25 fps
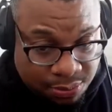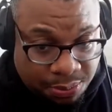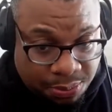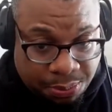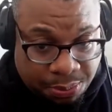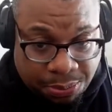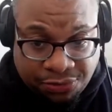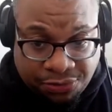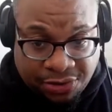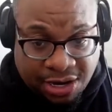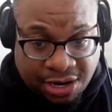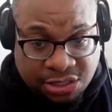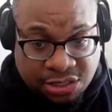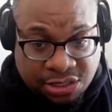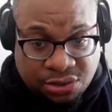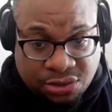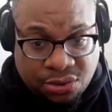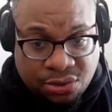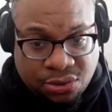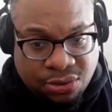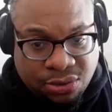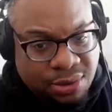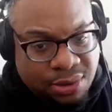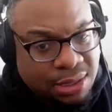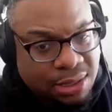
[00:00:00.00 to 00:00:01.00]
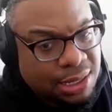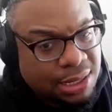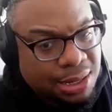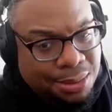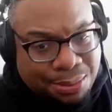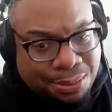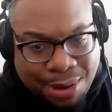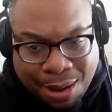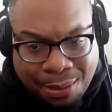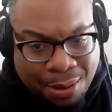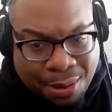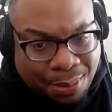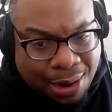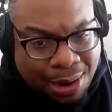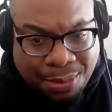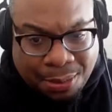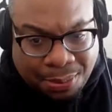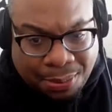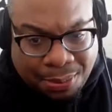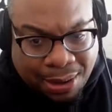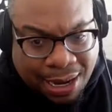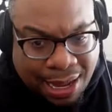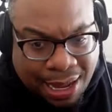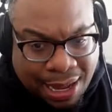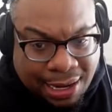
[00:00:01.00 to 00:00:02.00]
professional, blah, blah, blah, blah,
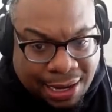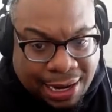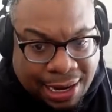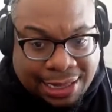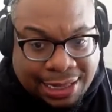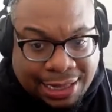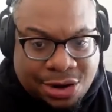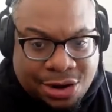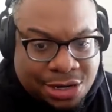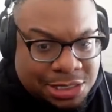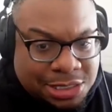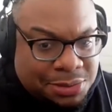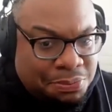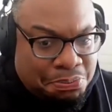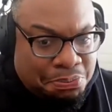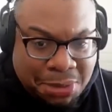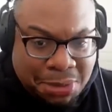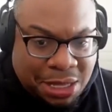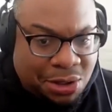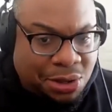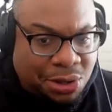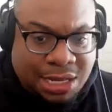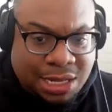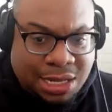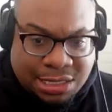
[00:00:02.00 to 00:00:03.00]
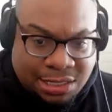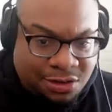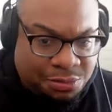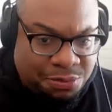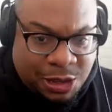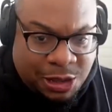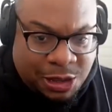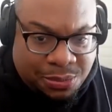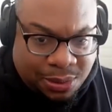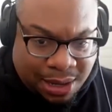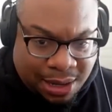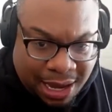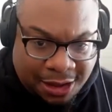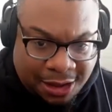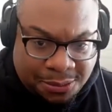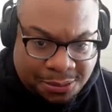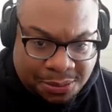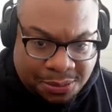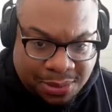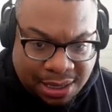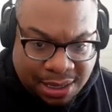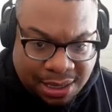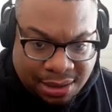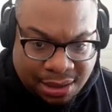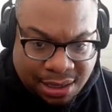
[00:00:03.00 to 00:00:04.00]
blah. Like there's millions of people like
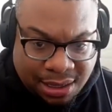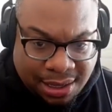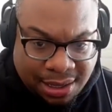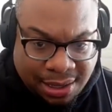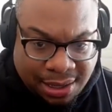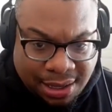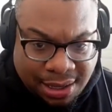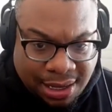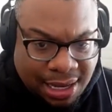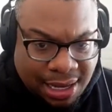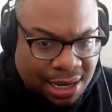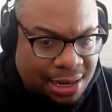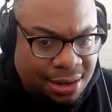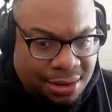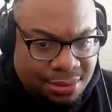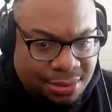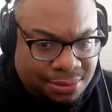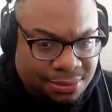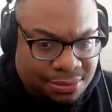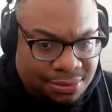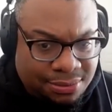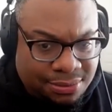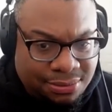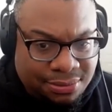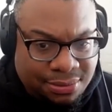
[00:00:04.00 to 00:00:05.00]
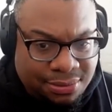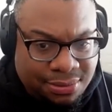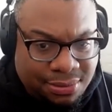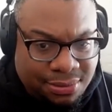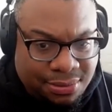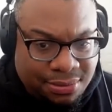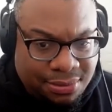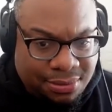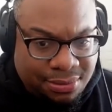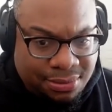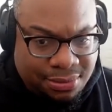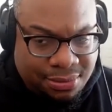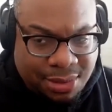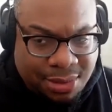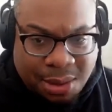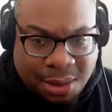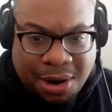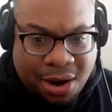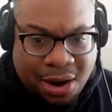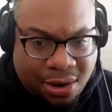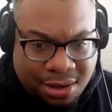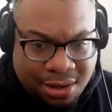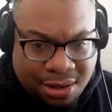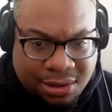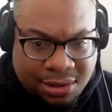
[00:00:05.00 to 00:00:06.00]
me in
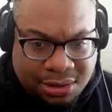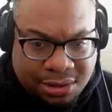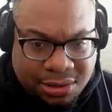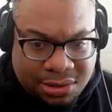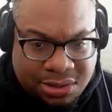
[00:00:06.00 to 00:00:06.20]
America.